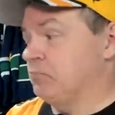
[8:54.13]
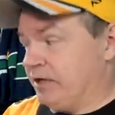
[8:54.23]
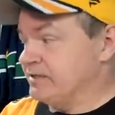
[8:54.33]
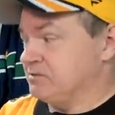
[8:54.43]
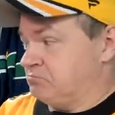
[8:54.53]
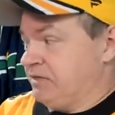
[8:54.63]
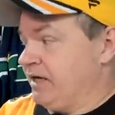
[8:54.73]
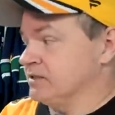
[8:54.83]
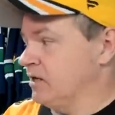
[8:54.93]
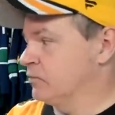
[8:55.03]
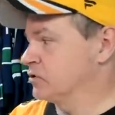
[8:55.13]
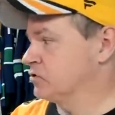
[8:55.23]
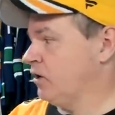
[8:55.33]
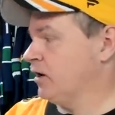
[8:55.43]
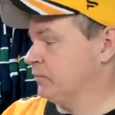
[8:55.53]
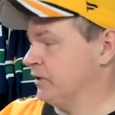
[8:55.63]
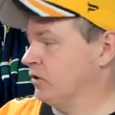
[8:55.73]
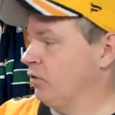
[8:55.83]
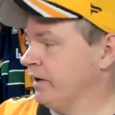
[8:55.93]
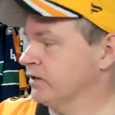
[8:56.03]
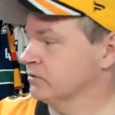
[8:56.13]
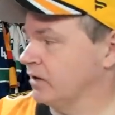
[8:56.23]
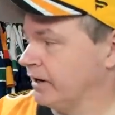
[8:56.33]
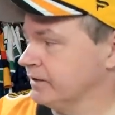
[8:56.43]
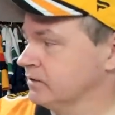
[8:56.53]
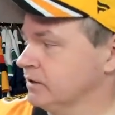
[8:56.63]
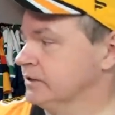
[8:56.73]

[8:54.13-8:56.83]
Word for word: Plus, yeah, his numbers drop. In 0809,